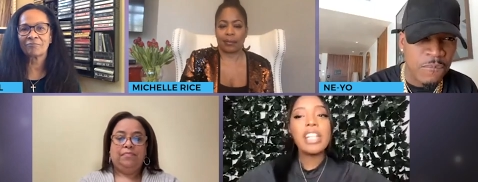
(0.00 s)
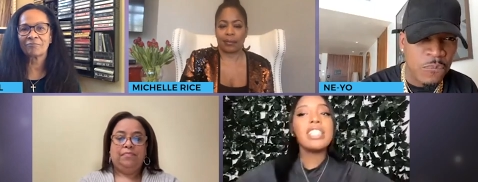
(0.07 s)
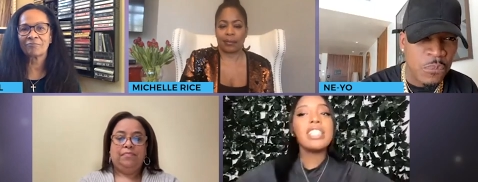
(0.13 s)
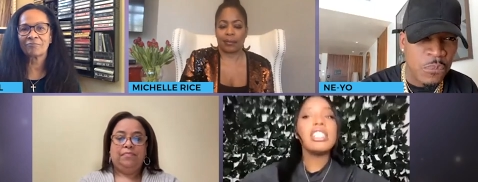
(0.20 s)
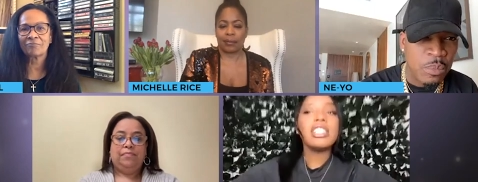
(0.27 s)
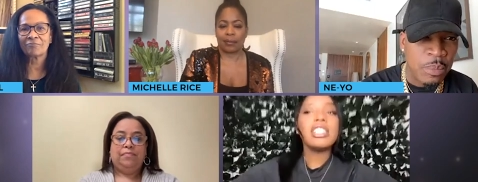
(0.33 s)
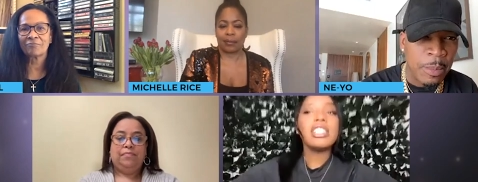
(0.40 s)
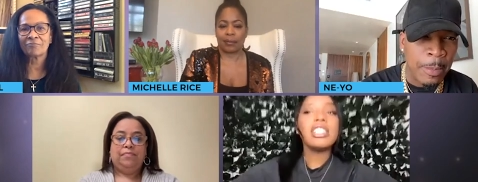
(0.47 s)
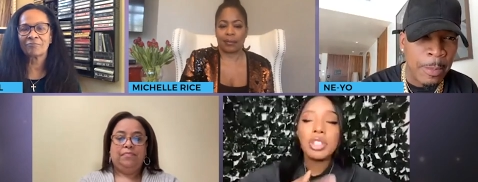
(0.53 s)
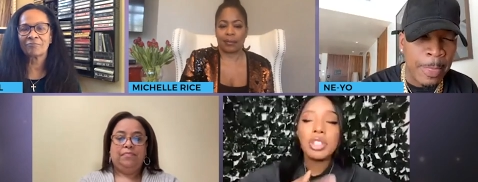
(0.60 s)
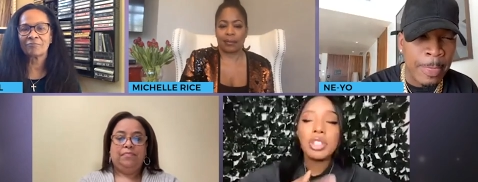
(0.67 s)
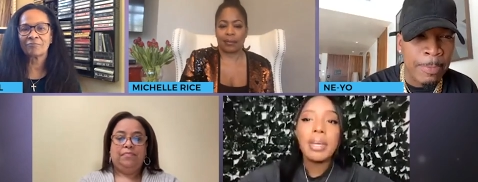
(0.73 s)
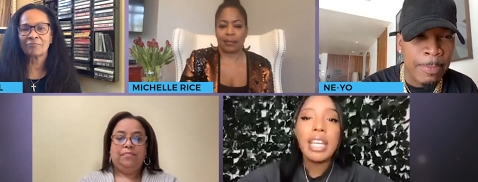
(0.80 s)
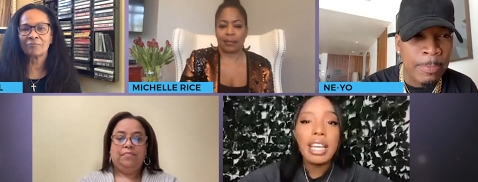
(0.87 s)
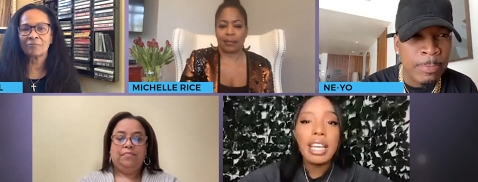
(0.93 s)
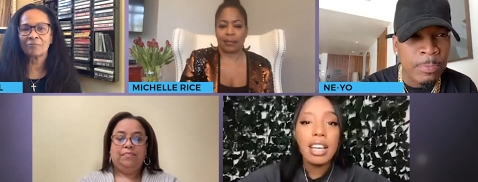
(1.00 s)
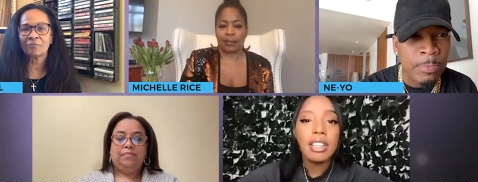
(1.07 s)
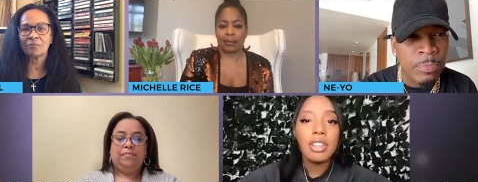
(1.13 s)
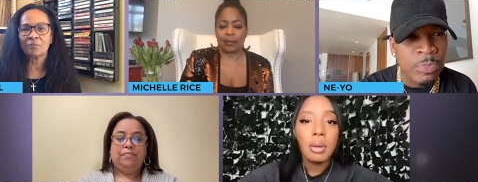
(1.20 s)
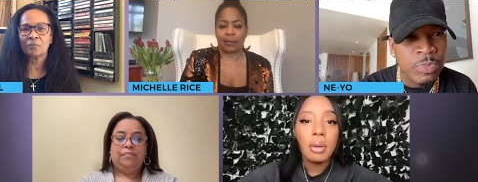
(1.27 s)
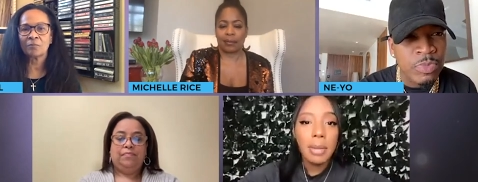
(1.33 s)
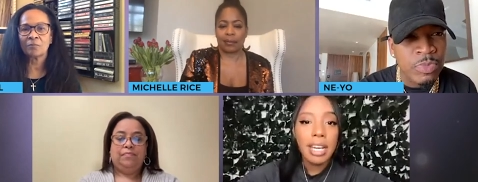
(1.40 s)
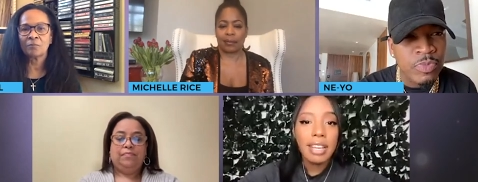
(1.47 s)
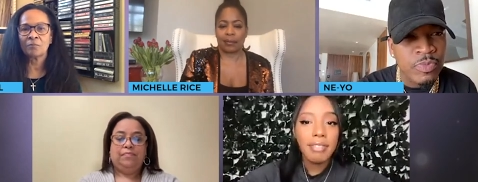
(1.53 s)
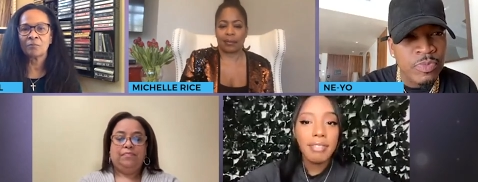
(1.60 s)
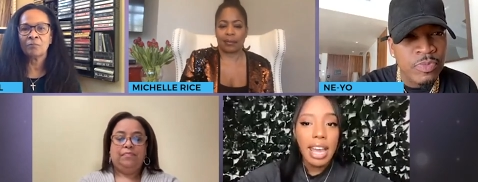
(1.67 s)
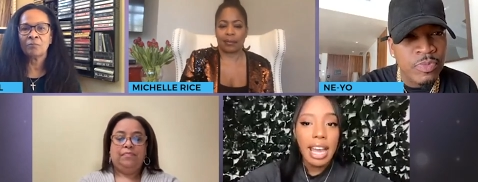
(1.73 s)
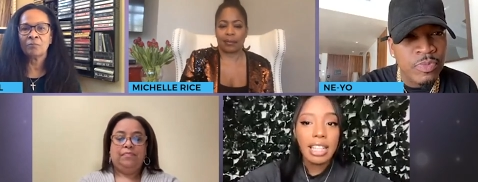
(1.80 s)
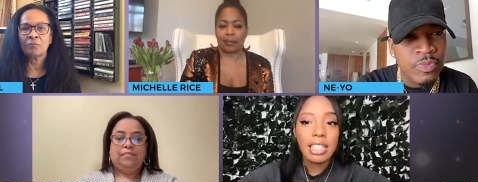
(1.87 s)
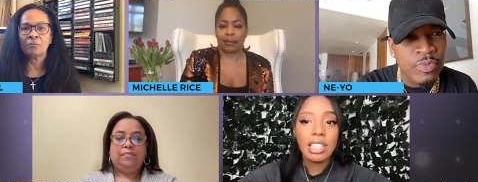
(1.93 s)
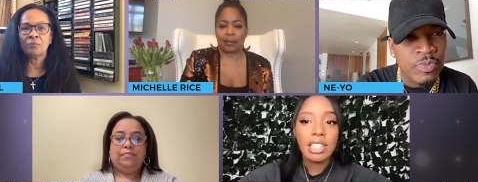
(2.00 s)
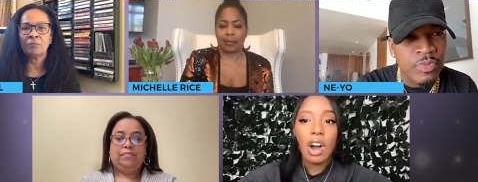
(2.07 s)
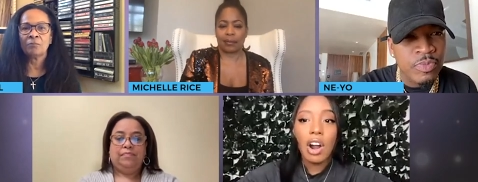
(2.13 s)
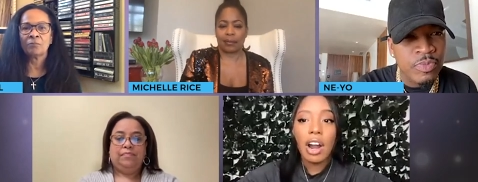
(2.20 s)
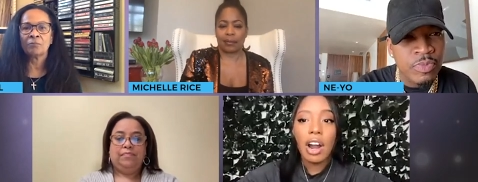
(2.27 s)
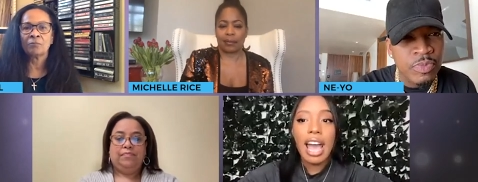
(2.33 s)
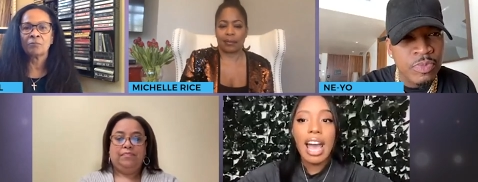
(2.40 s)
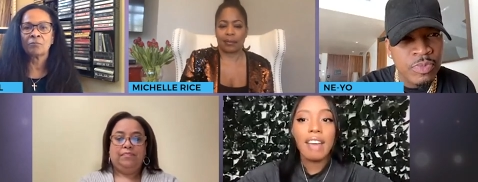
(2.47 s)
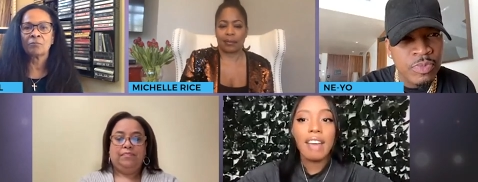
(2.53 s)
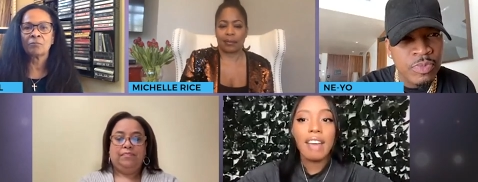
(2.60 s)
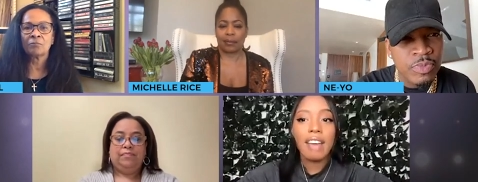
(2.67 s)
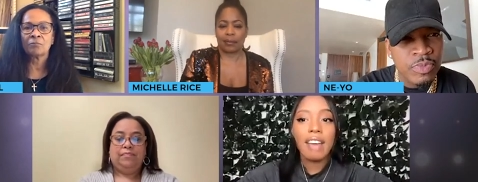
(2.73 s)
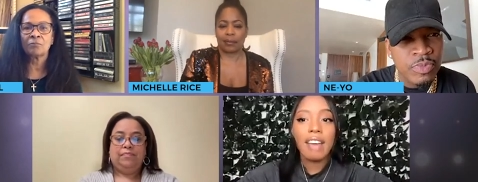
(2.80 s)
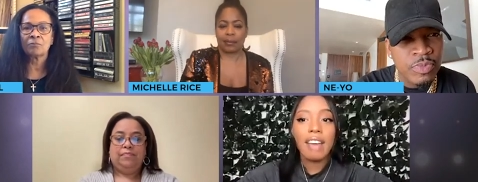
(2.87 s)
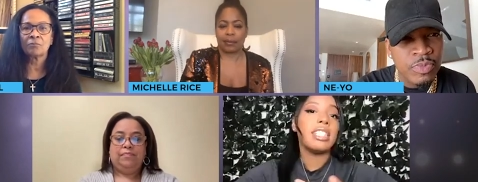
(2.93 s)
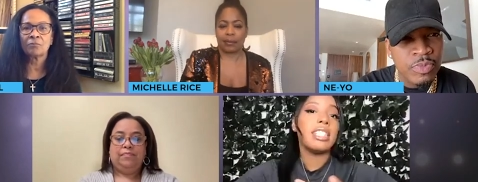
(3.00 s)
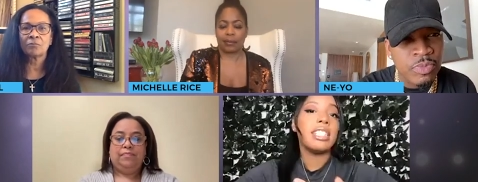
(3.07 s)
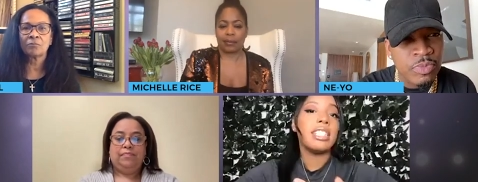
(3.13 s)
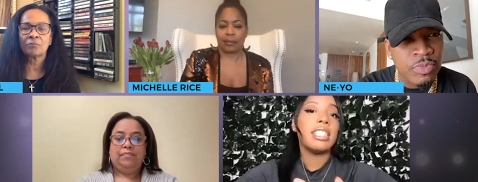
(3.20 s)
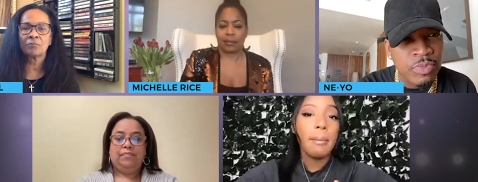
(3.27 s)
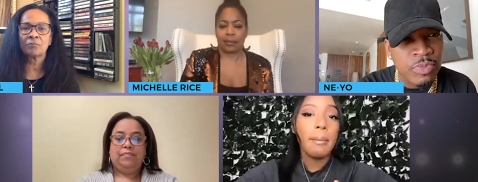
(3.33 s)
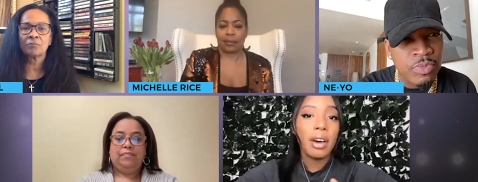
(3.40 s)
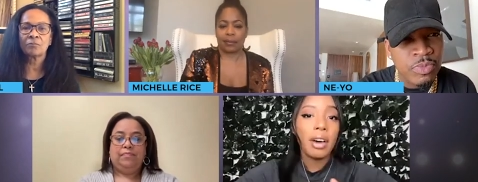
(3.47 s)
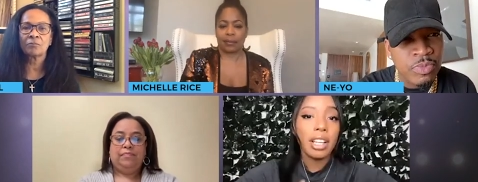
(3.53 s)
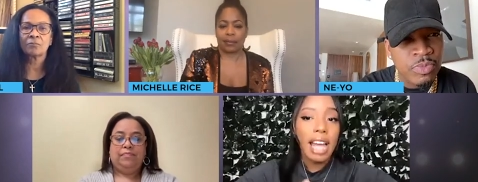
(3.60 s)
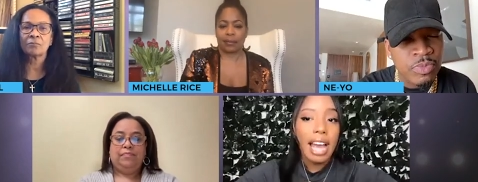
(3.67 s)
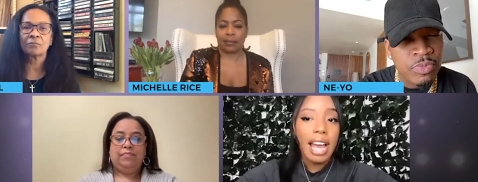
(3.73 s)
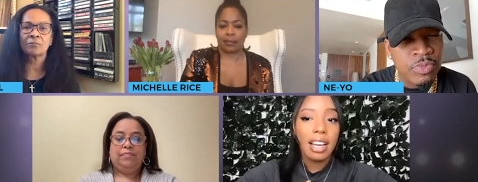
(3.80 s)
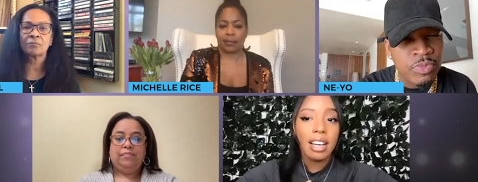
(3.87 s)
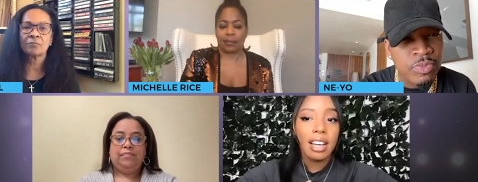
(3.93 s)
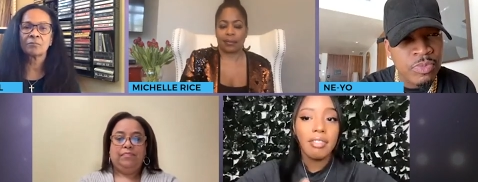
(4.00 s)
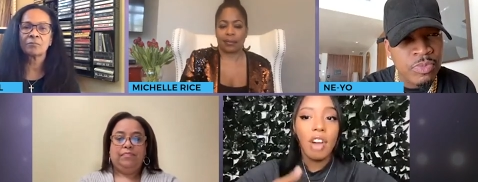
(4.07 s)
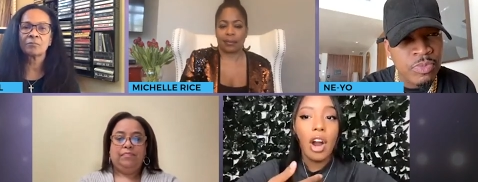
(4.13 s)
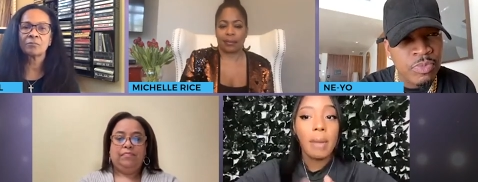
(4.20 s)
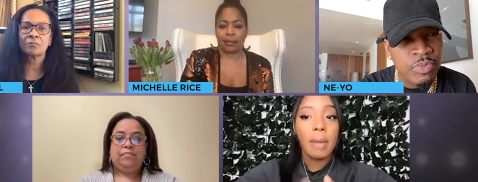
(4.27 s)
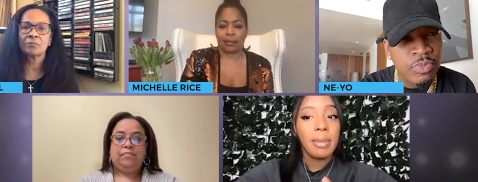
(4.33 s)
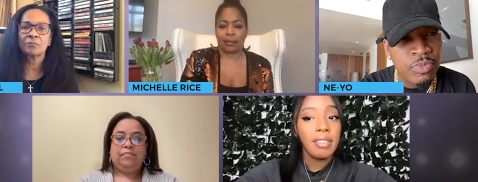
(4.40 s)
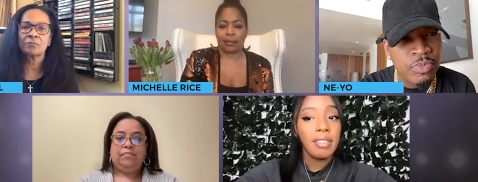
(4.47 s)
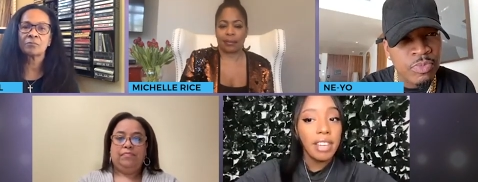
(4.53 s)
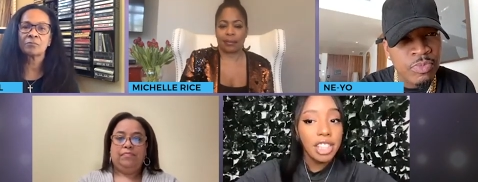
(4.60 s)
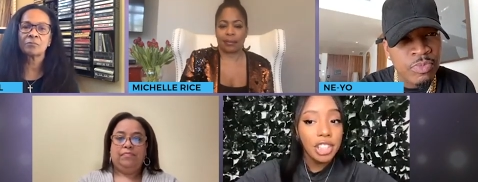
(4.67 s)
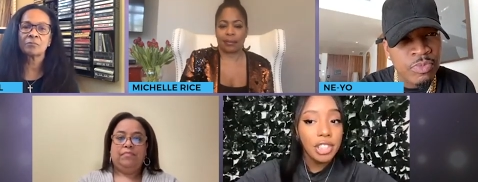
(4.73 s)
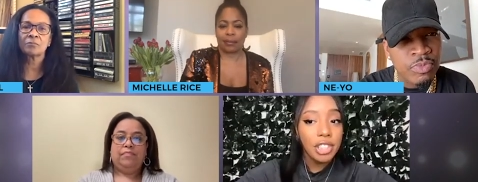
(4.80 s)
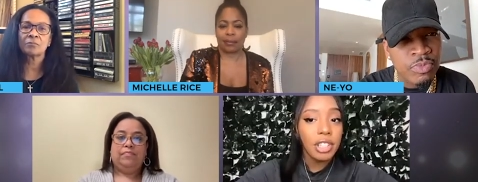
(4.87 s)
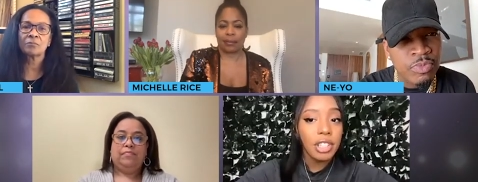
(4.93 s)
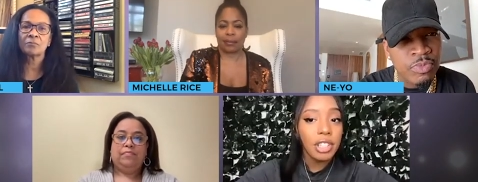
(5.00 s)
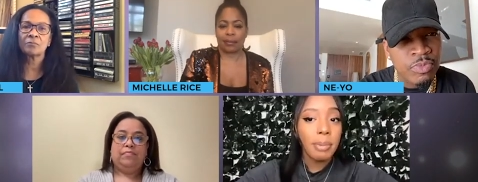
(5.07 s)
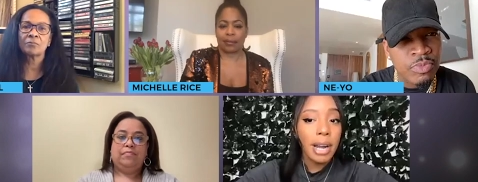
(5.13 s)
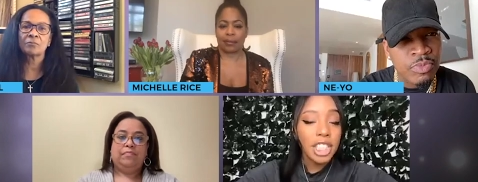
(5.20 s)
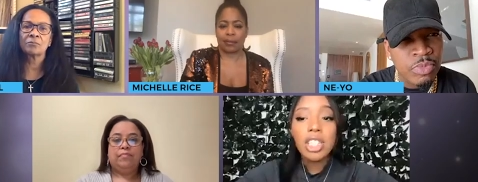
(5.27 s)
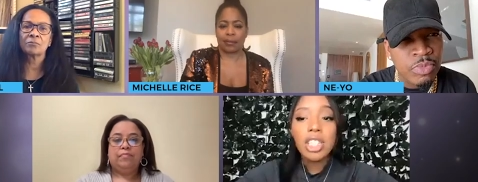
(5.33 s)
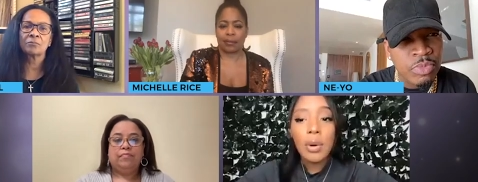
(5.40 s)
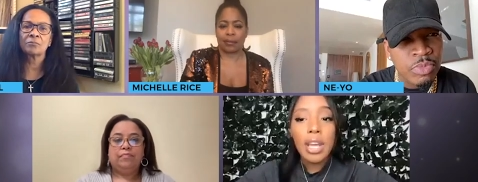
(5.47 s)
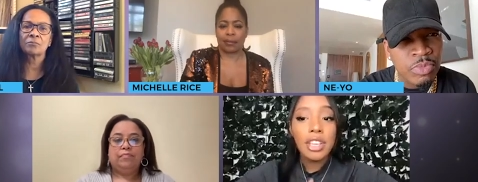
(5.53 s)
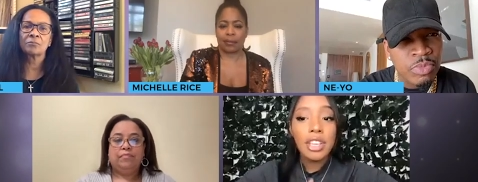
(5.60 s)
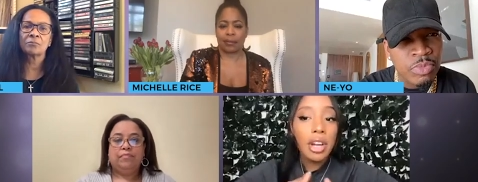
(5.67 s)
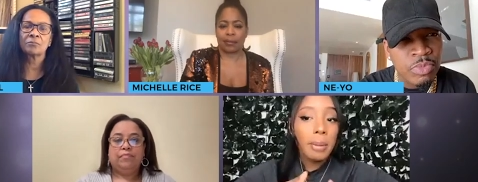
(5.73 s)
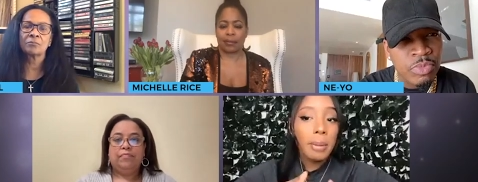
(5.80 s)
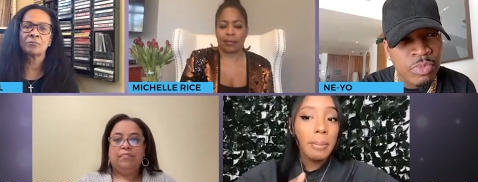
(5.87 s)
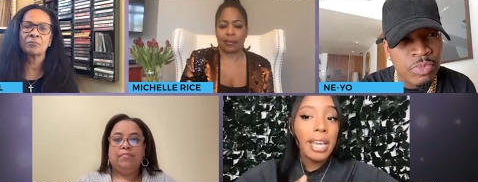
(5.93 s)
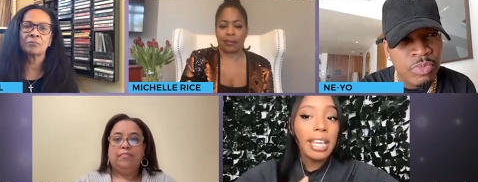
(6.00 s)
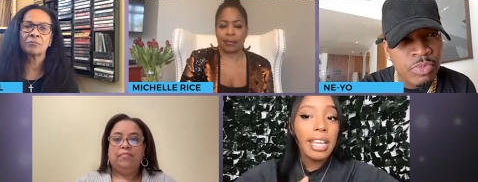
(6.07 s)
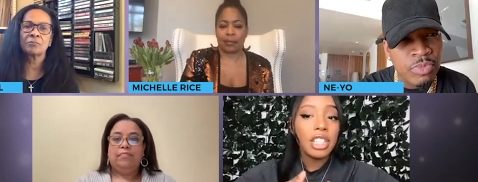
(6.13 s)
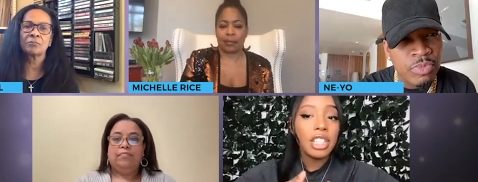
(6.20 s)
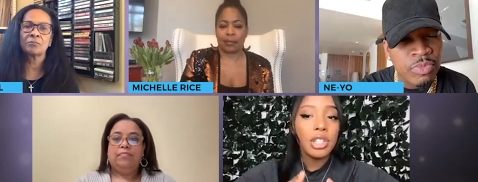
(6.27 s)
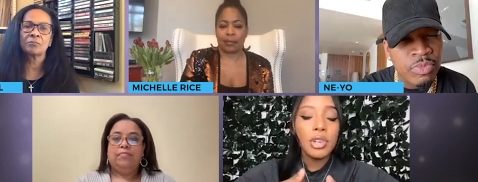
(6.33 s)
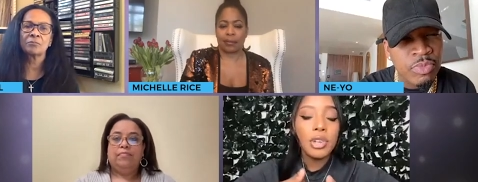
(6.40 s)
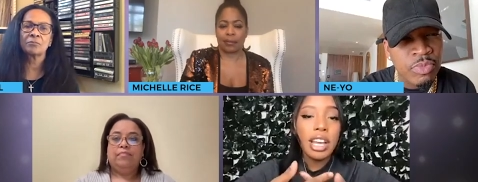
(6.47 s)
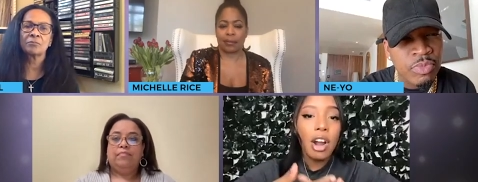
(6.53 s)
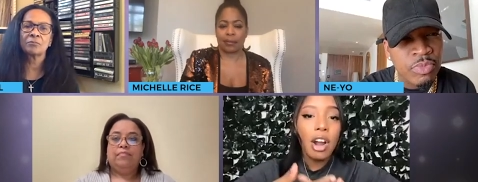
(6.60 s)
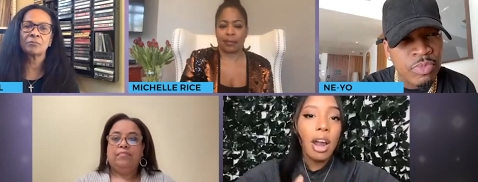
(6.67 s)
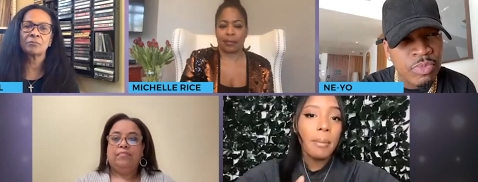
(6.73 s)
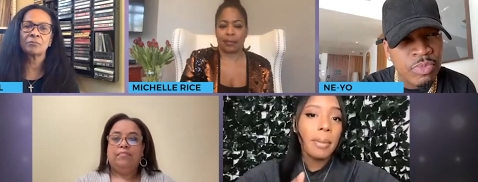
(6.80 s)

Speaker 1: to social media, you know, many fans are having something to say about a lack of R and B features on the project. In your opinion, do you think R and B